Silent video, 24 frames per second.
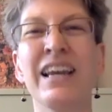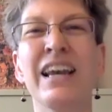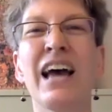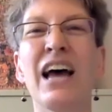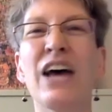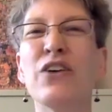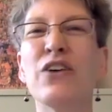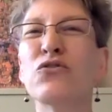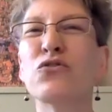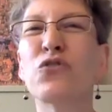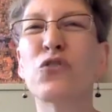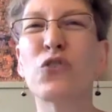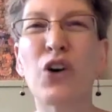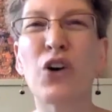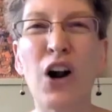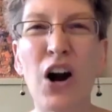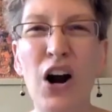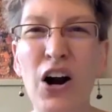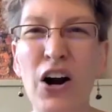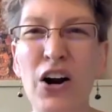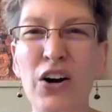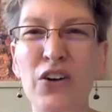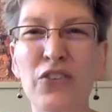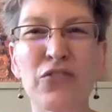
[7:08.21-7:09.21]
And for
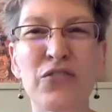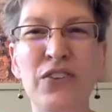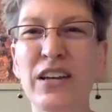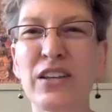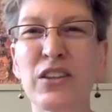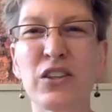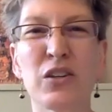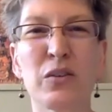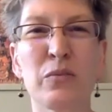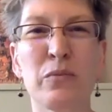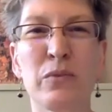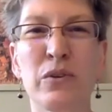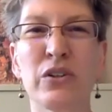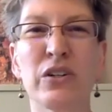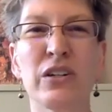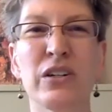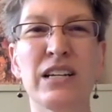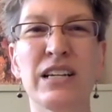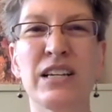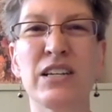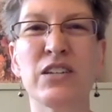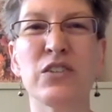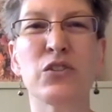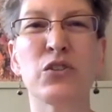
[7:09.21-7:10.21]
our faith
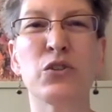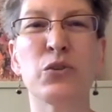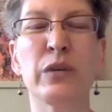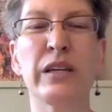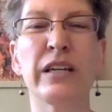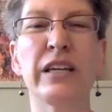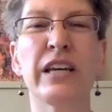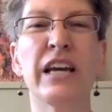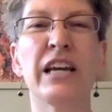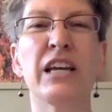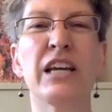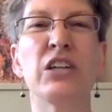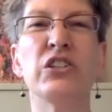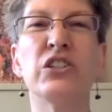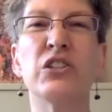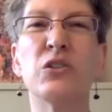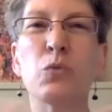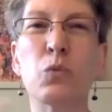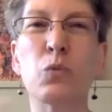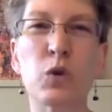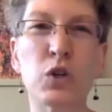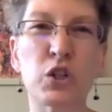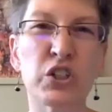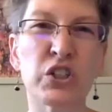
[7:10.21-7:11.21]
communities who engage in
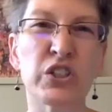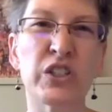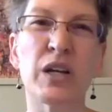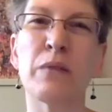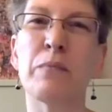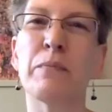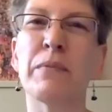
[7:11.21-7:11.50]
worship